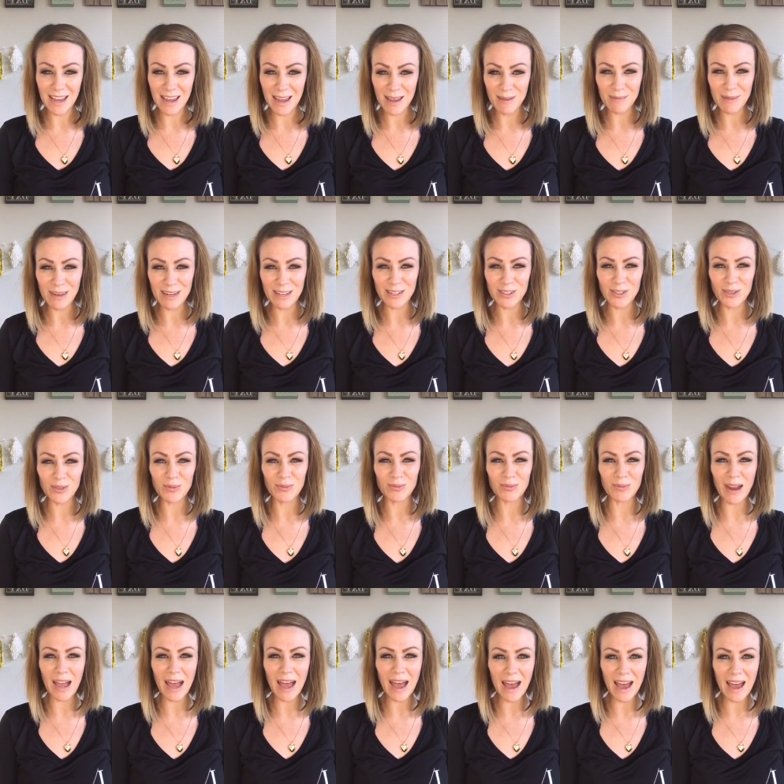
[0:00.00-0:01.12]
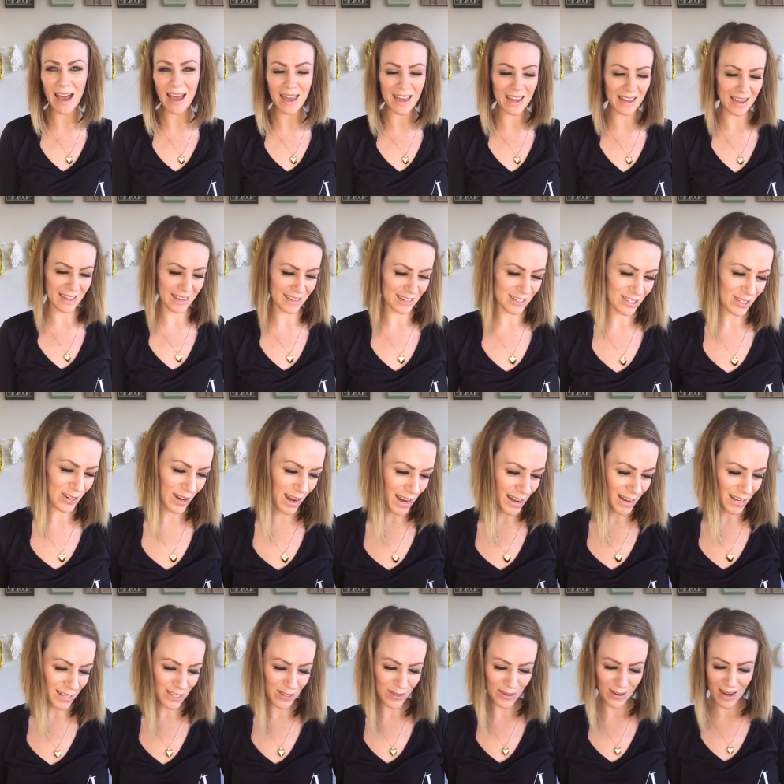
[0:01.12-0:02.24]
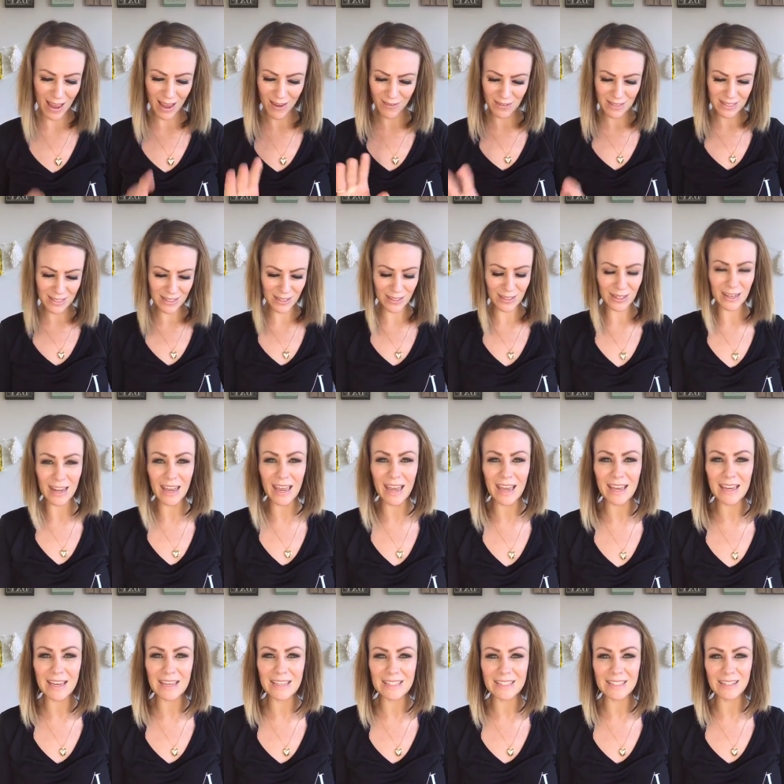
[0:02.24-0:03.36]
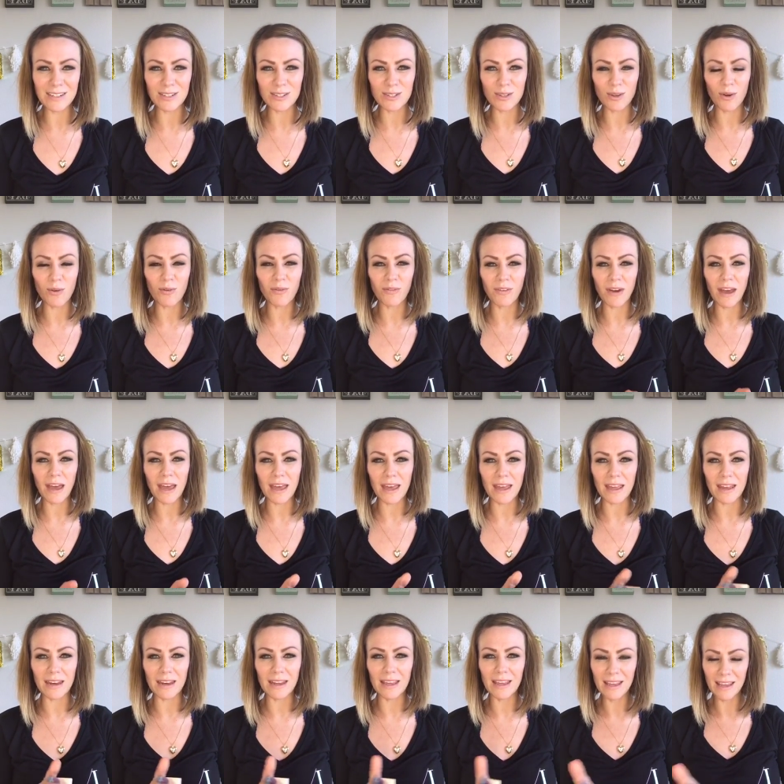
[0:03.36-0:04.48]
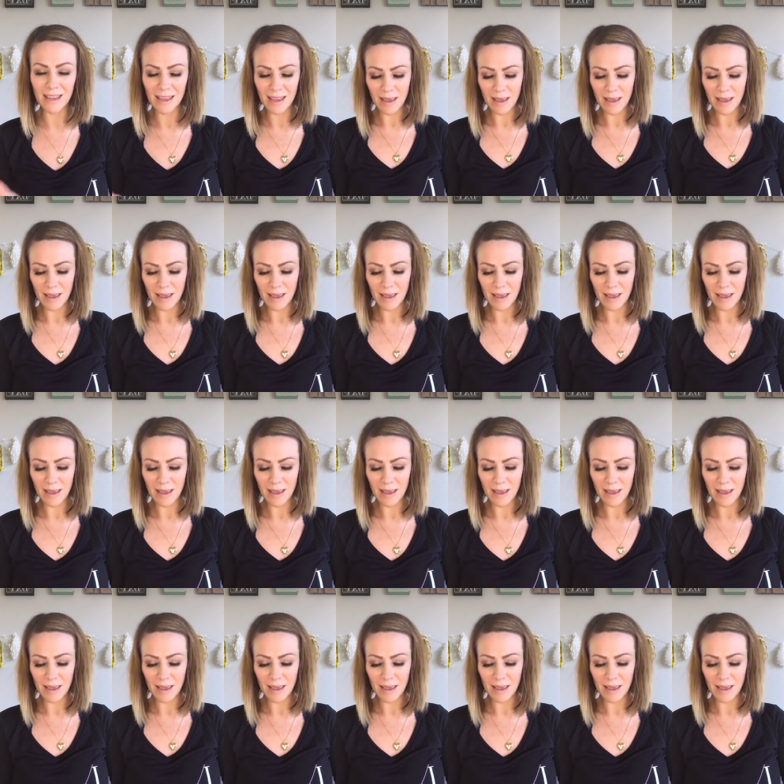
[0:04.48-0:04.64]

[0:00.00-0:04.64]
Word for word: I'm going to try, try to do it every single day because they're so fun